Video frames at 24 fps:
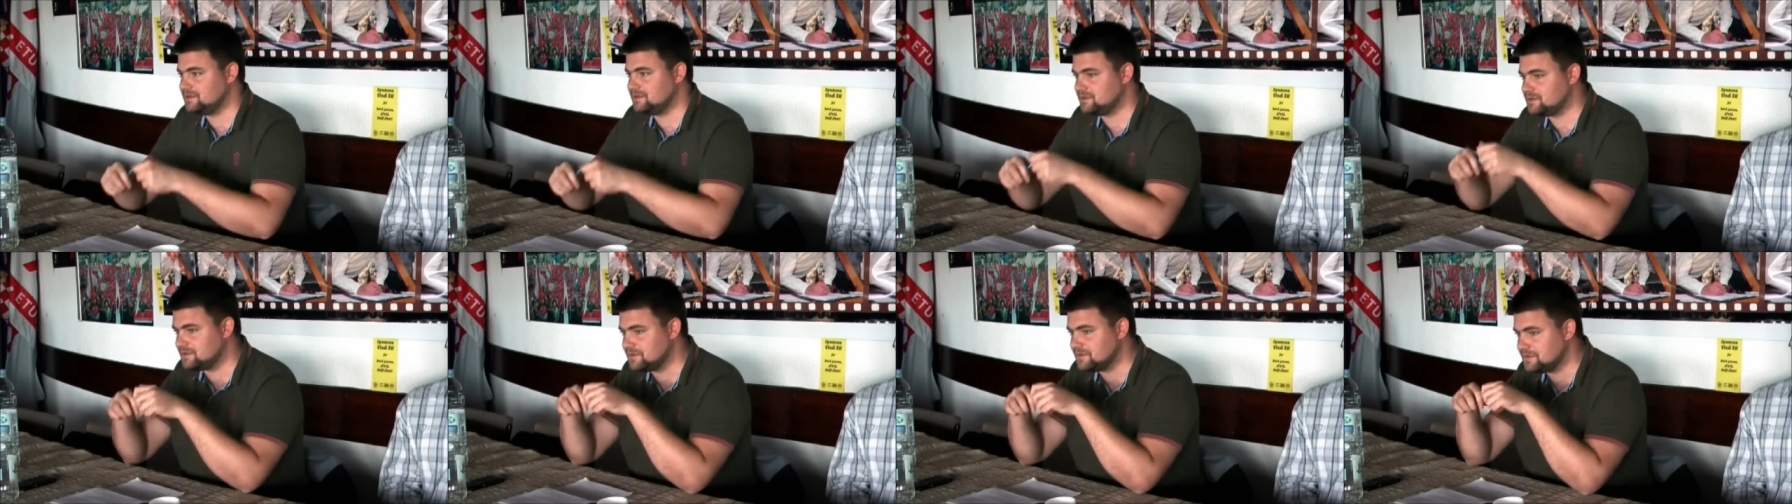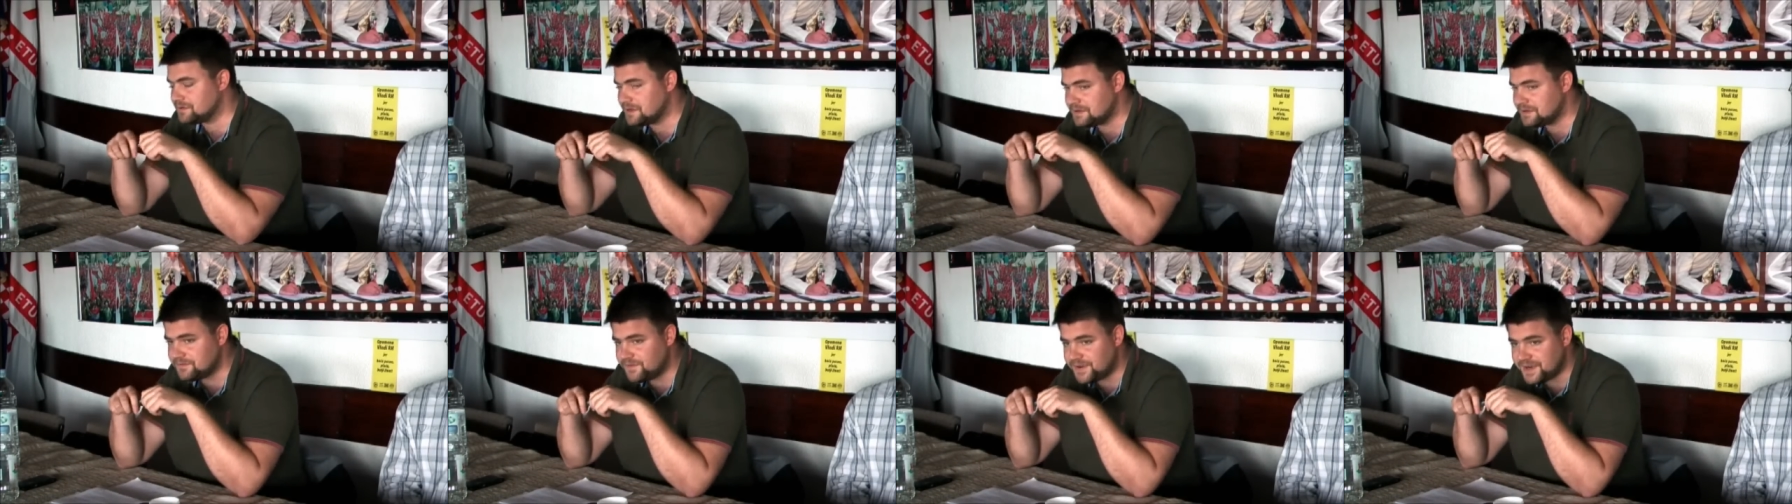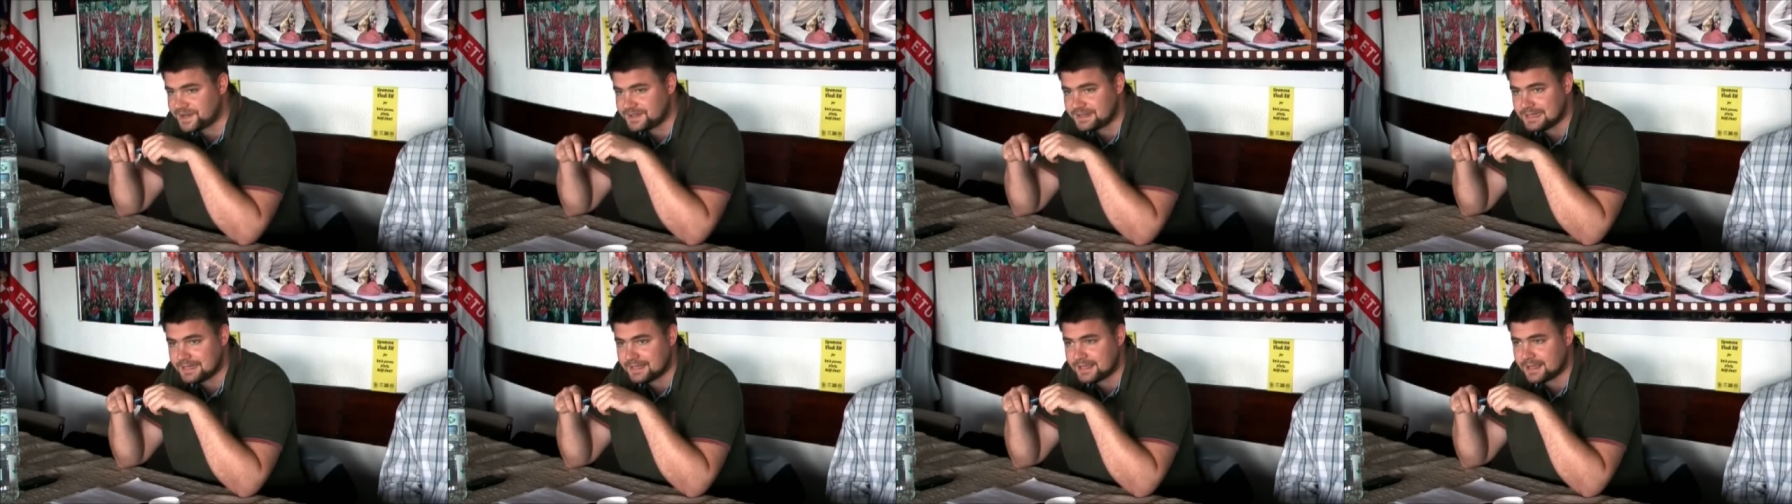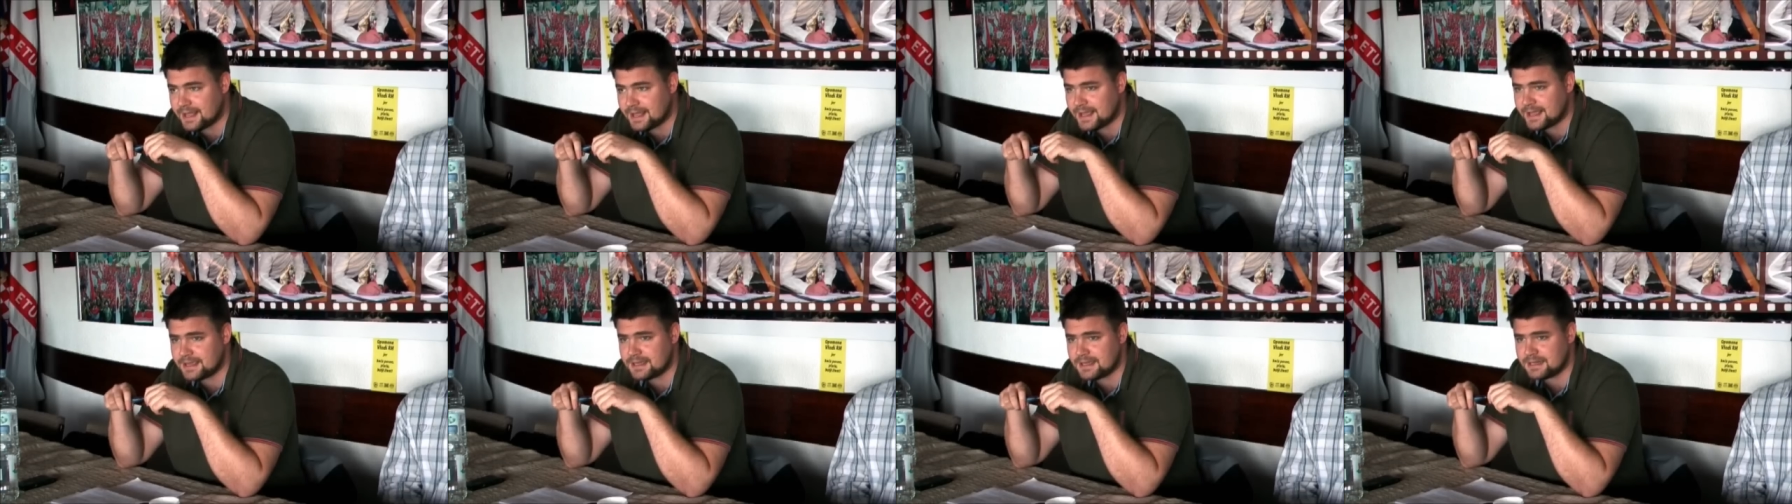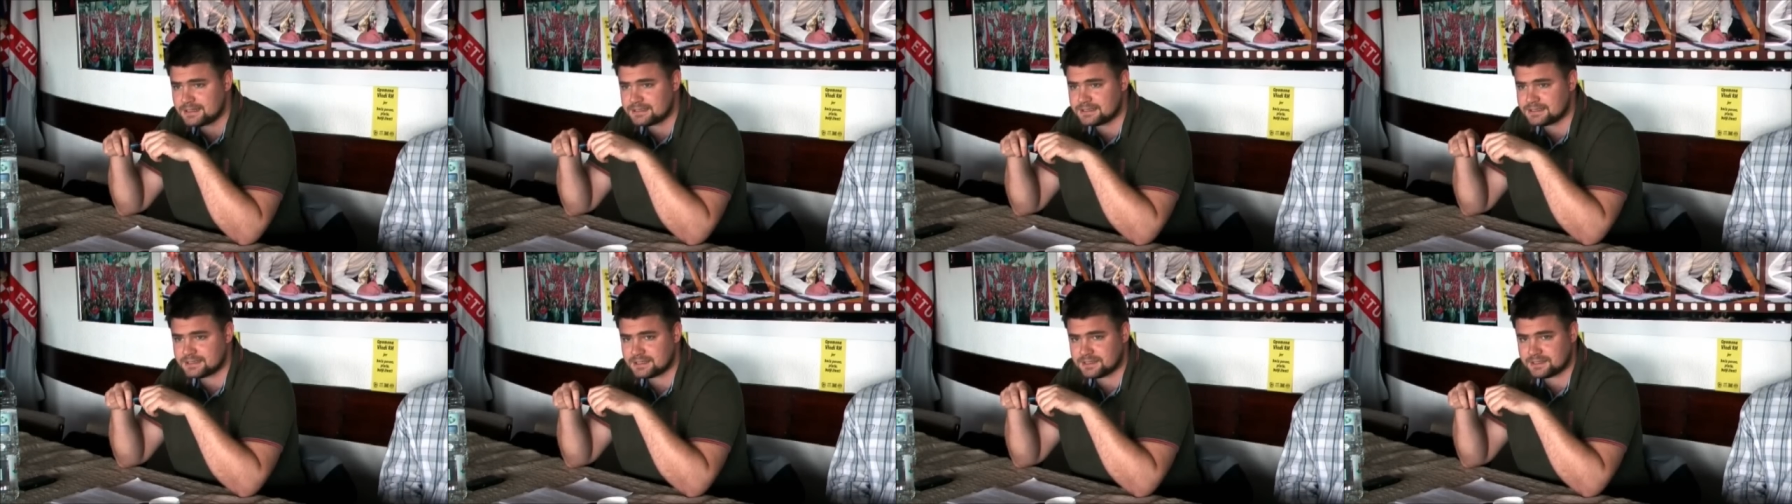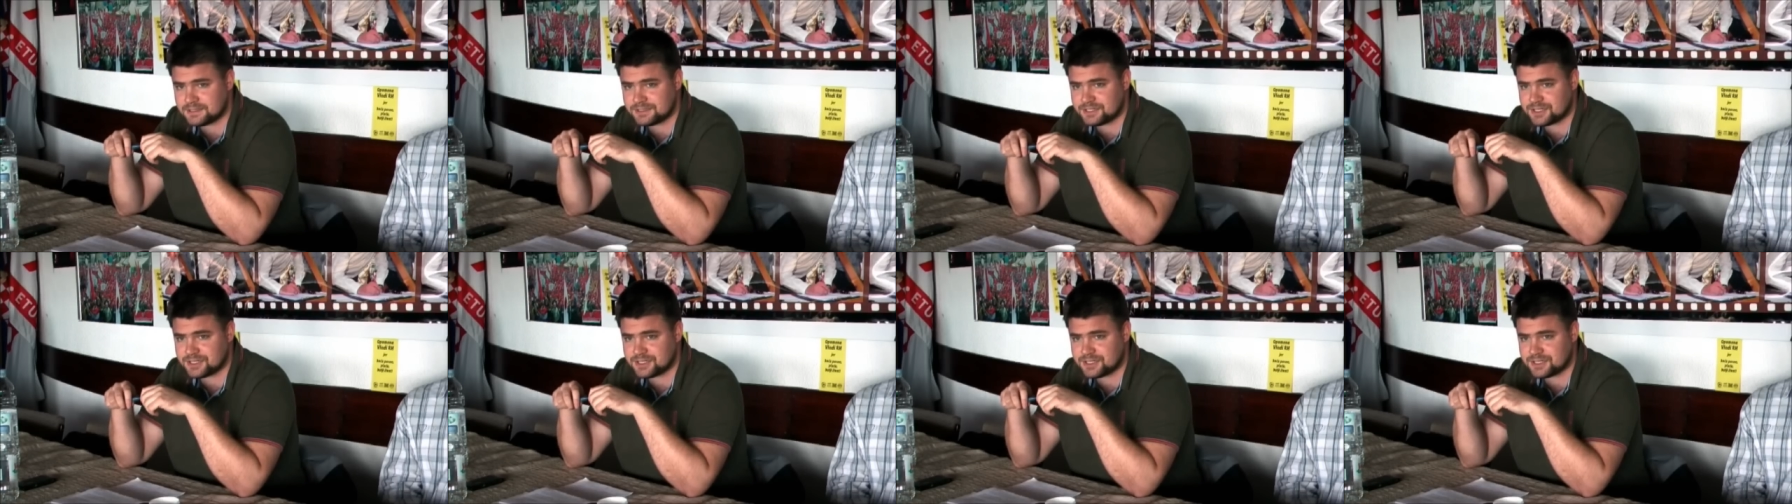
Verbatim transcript: to Friedrich Engels,